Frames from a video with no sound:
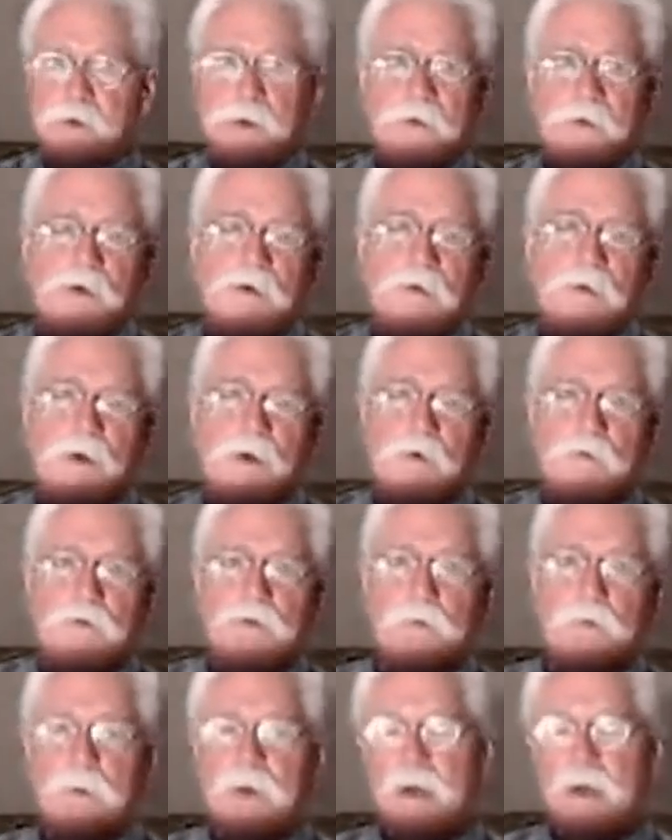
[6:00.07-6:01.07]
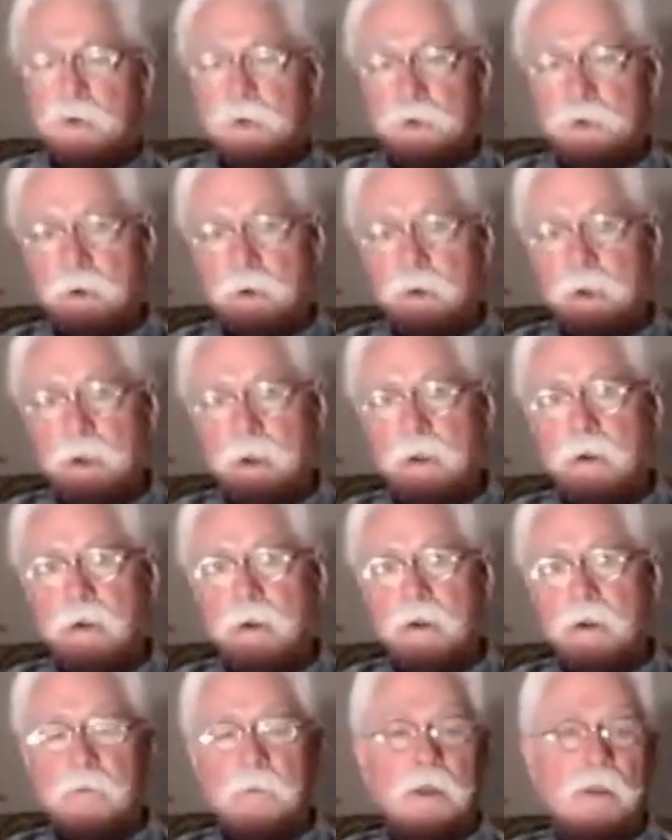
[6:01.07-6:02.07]
commissioned the 12-man
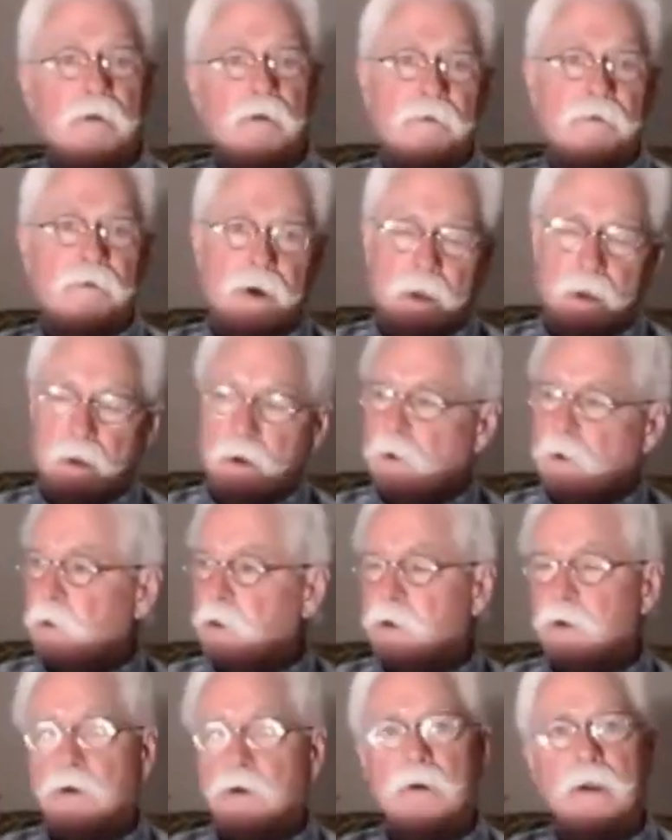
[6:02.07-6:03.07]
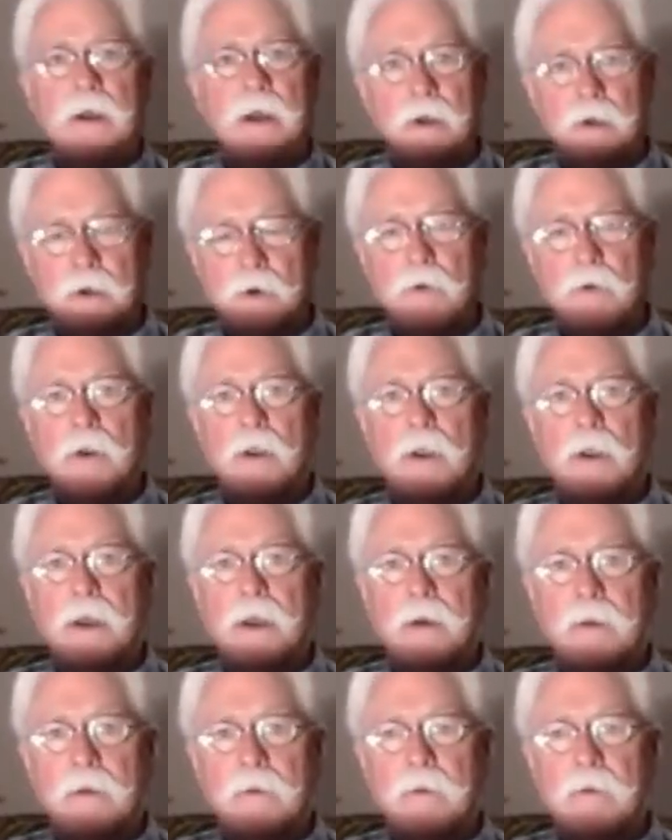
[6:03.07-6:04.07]
jury to be the final arbiter down here on
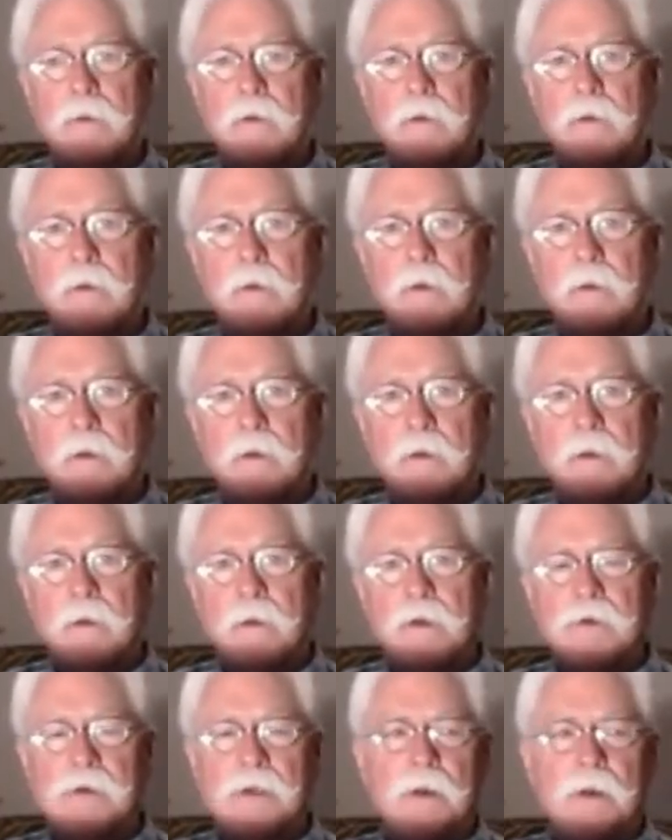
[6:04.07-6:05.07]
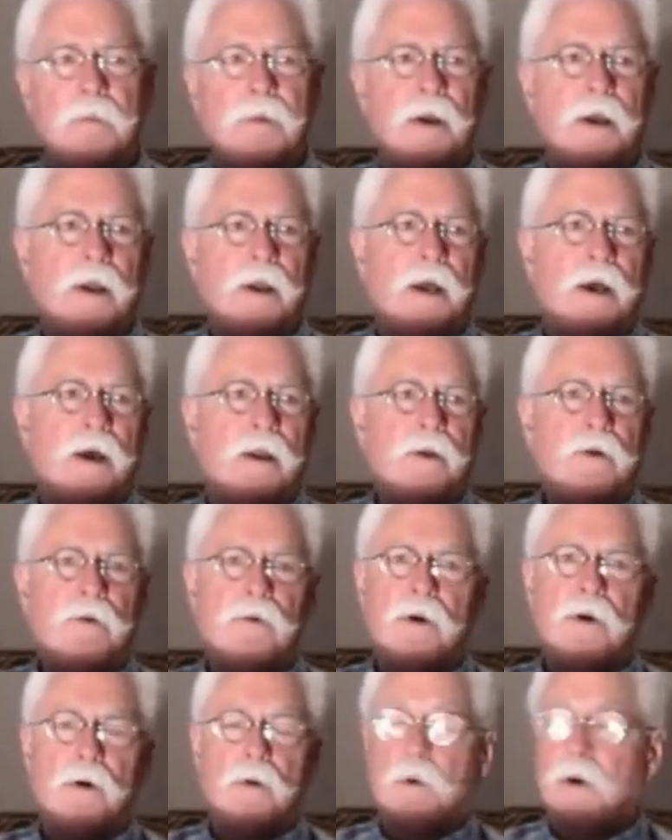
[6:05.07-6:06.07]
land. You say, Brent, how
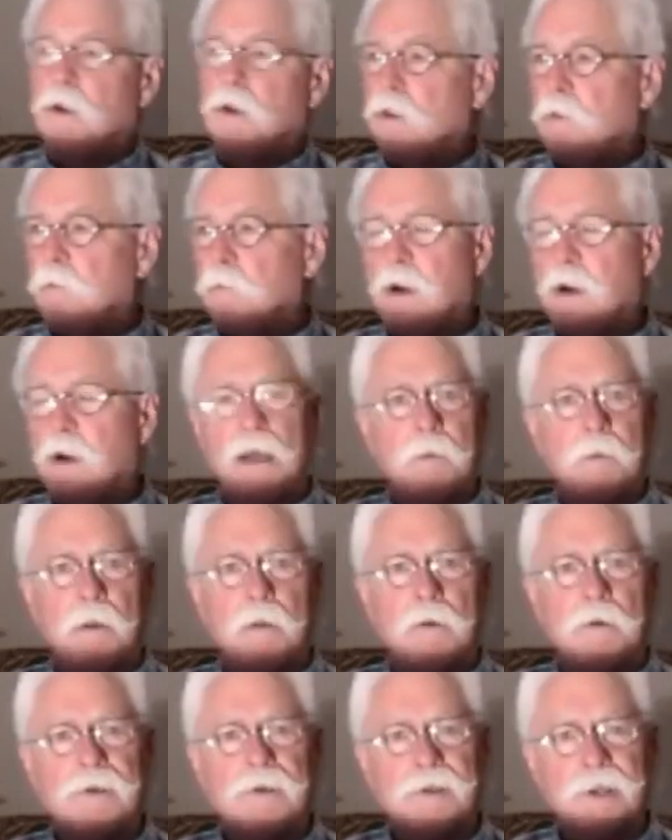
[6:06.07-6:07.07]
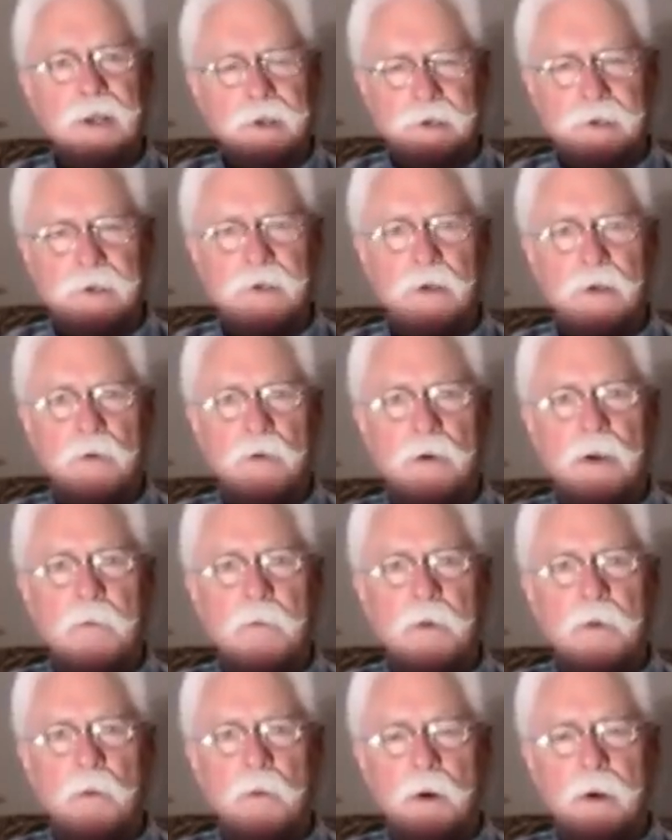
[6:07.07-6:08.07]
do you know? Well, the Bible says
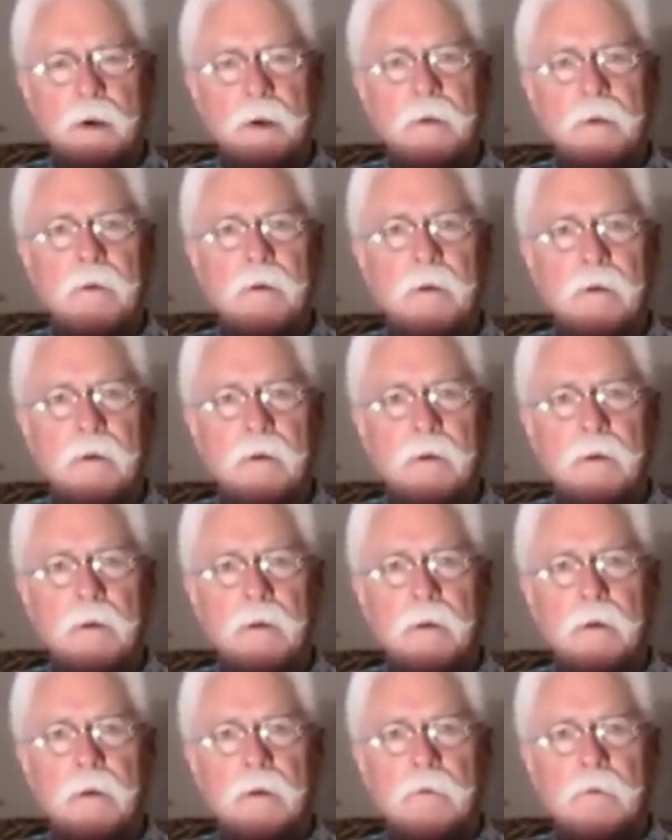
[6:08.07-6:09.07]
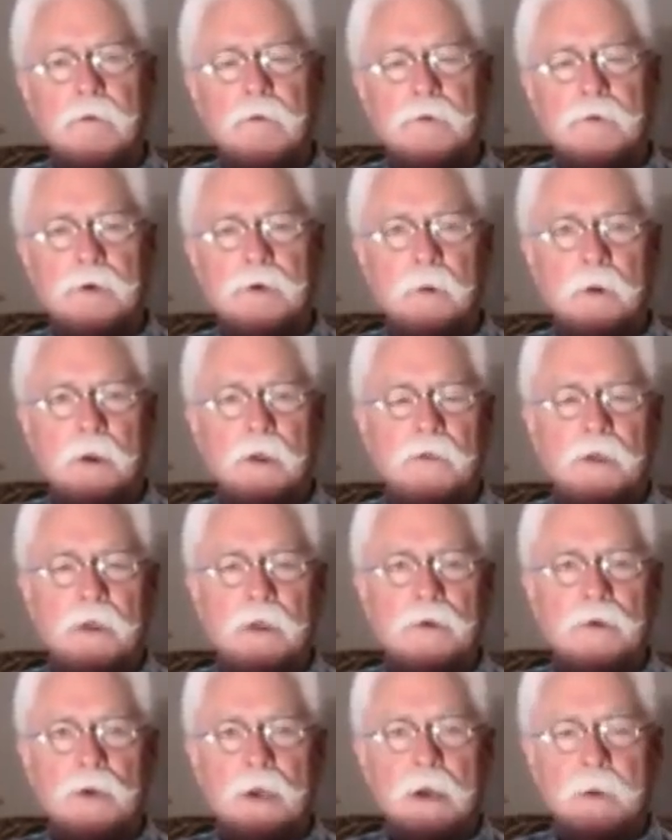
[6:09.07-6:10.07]
so, number one. 1
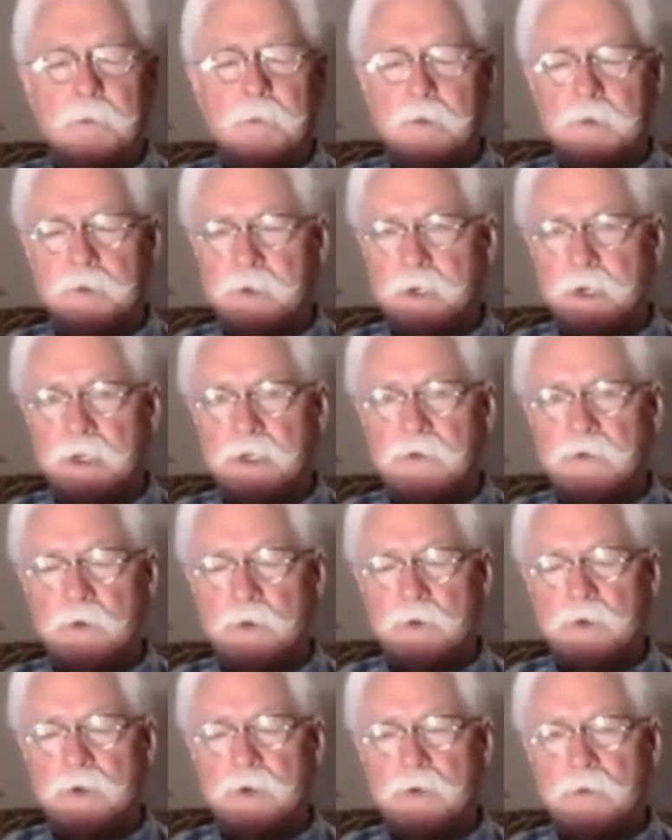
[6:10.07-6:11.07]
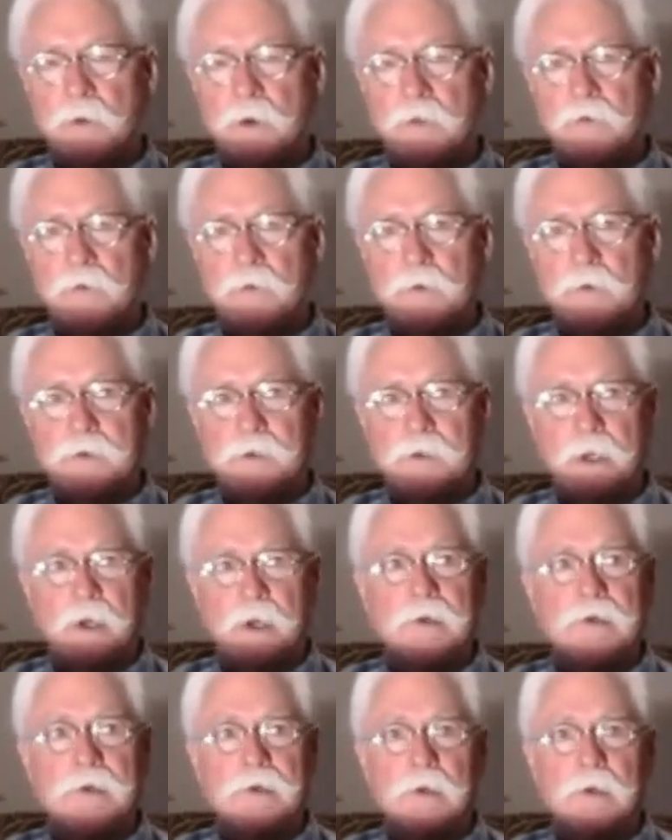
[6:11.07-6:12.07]
Corinthians chapter 6, verses 1 through
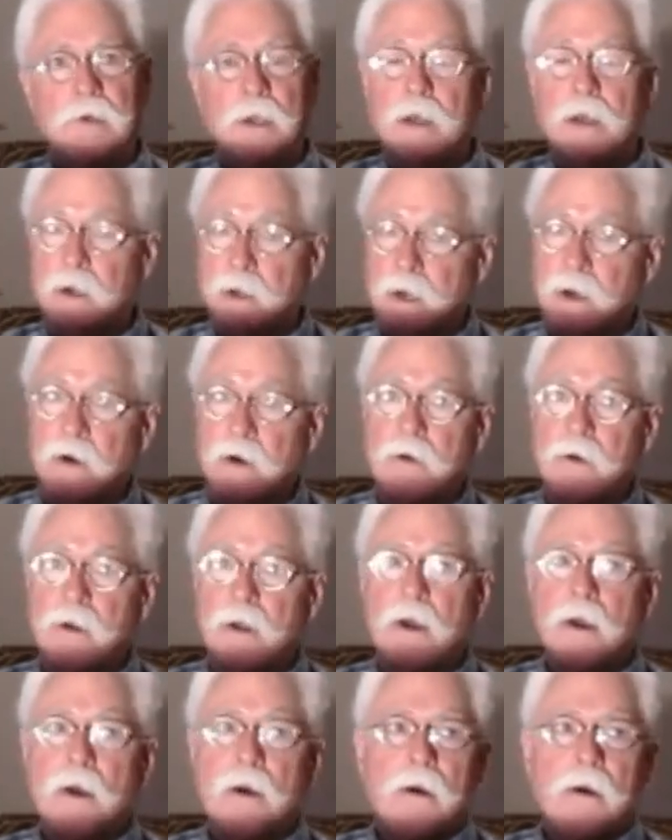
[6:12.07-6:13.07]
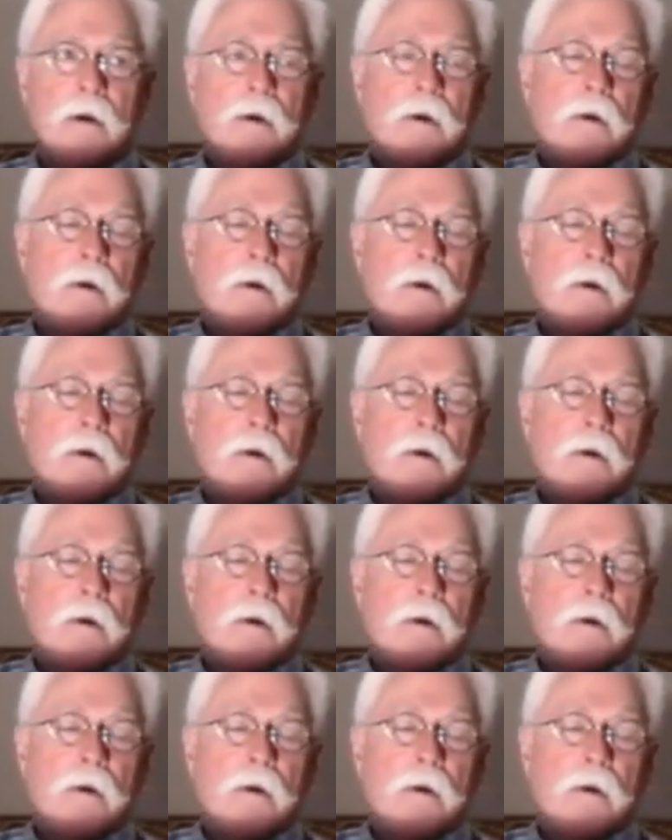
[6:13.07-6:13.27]
6, lay it out